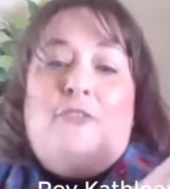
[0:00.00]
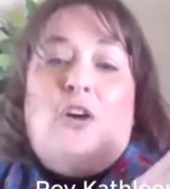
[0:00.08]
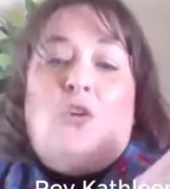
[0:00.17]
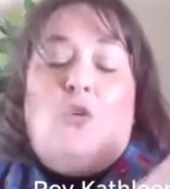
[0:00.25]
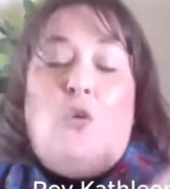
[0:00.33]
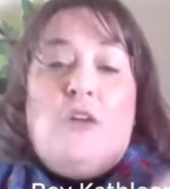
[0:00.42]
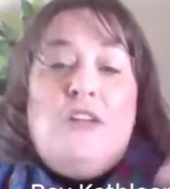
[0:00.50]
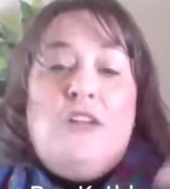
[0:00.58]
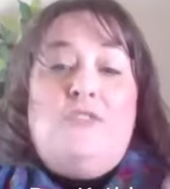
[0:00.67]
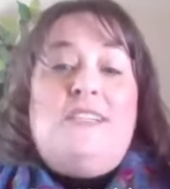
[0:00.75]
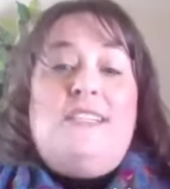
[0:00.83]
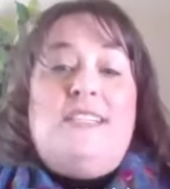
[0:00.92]
according to
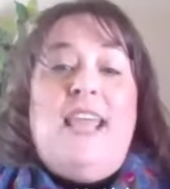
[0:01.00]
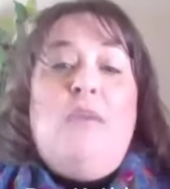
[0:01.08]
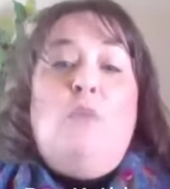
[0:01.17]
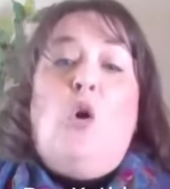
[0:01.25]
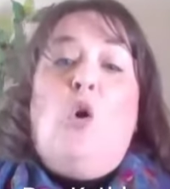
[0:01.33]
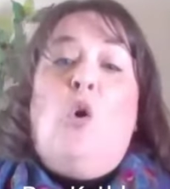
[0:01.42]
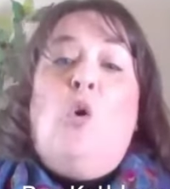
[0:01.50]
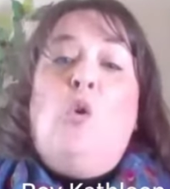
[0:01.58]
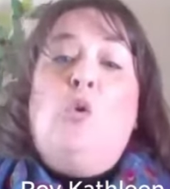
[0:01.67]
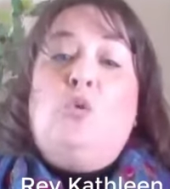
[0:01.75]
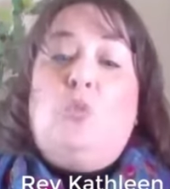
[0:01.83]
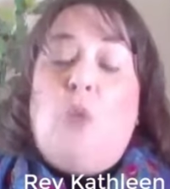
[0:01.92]
the same
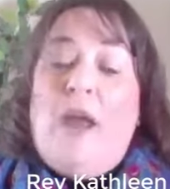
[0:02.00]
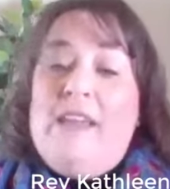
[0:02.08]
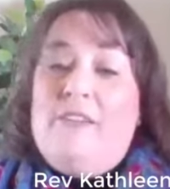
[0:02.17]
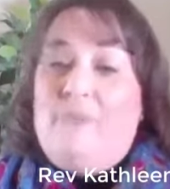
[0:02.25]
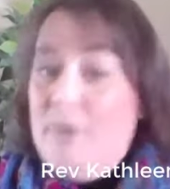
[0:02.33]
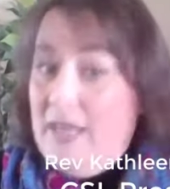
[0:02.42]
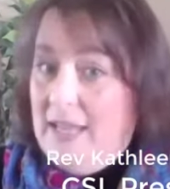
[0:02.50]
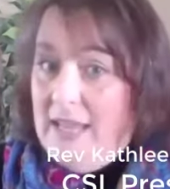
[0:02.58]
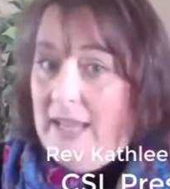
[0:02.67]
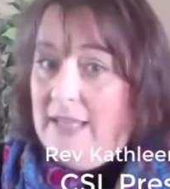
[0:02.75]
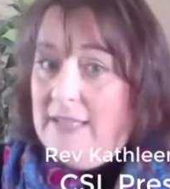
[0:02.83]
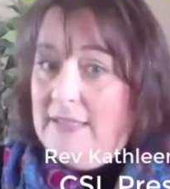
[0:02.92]
old way of
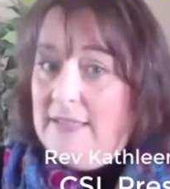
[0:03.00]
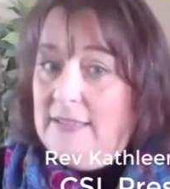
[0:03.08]
being